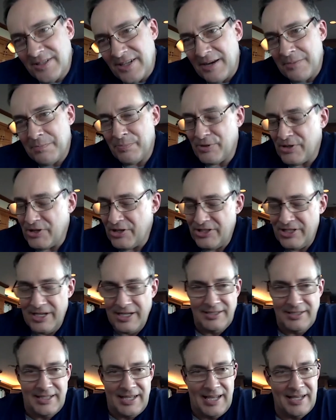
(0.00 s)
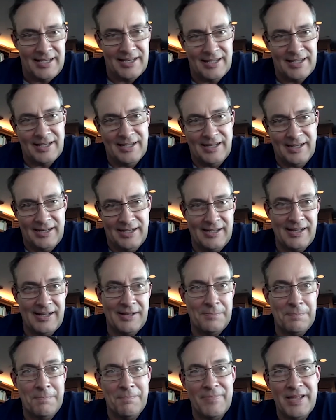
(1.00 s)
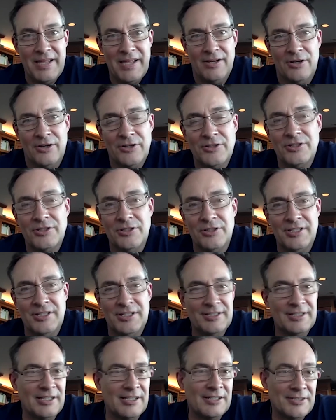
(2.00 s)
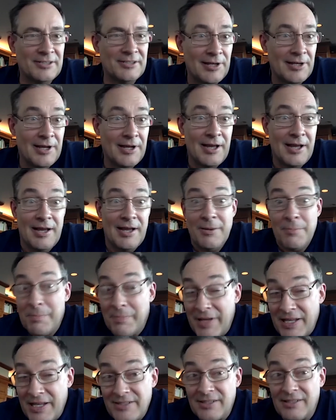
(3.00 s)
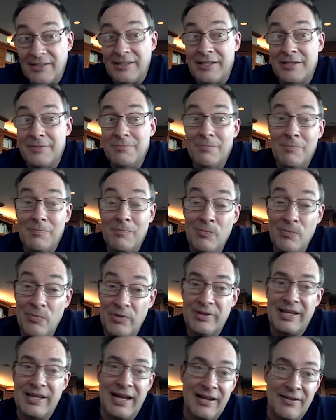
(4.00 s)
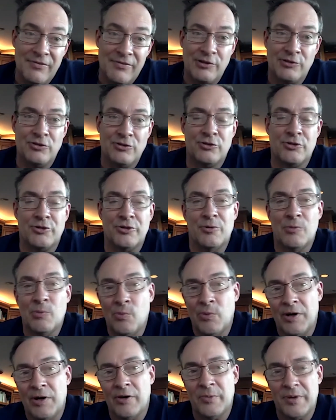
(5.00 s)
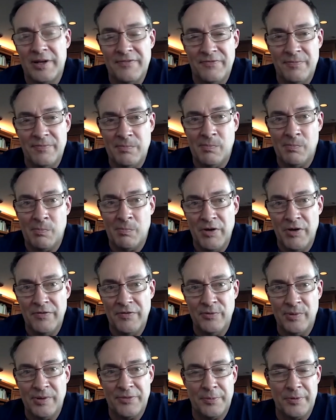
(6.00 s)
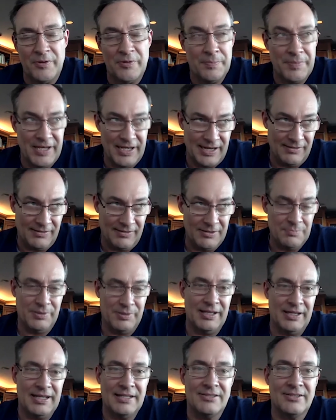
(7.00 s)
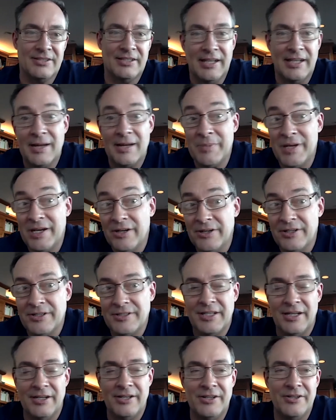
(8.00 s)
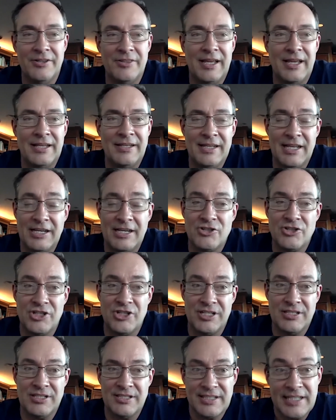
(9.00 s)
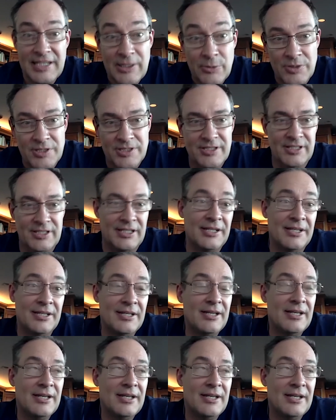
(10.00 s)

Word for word: I appreciate that. I'm here to discuss basically kind of the where we've moved with with penile implants, and I'm here to tell you that next gen sequencing